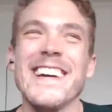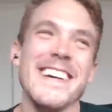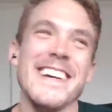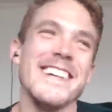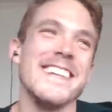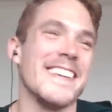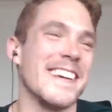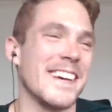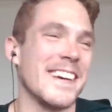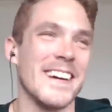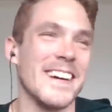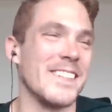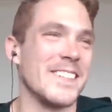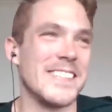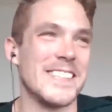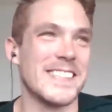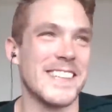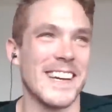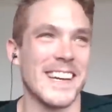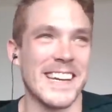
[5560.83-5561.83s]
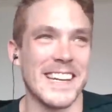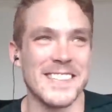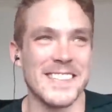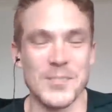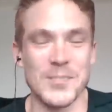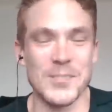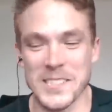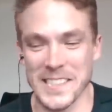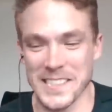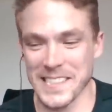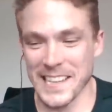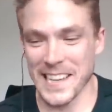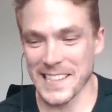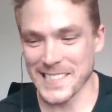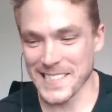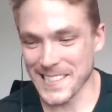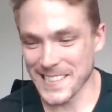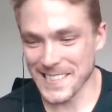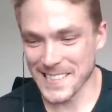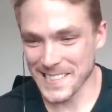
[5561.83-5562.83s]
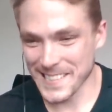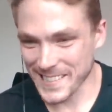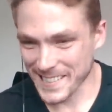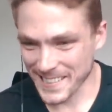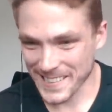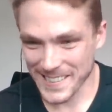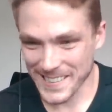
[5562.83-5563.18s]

like, oh, we just got to get through six hands of this. Like,